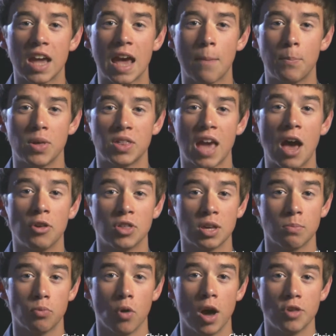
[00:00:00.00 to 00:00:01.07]
campus
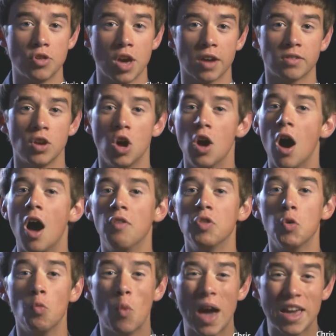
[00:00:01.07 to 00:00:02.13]
housing project on
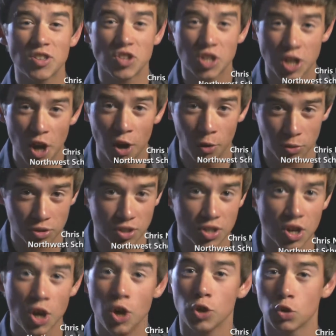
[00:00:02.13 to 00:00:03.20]
the West
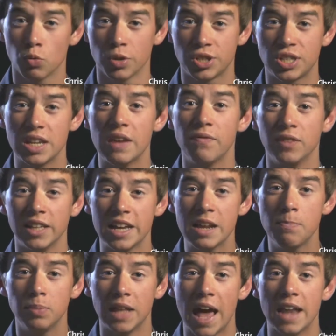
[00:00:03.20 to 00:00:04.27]
Coast to receive
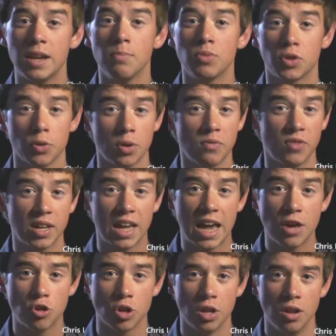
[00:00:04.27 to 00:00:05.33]
LEED Platinum
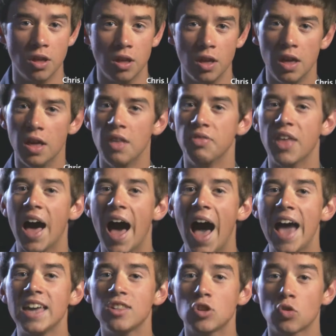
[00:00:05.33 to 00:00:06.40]
certification, the
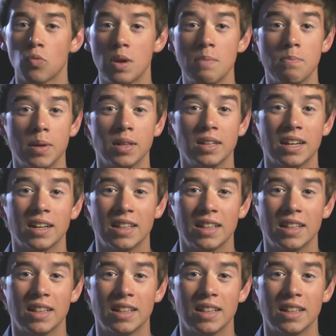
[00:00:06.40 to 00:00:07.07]
highest green building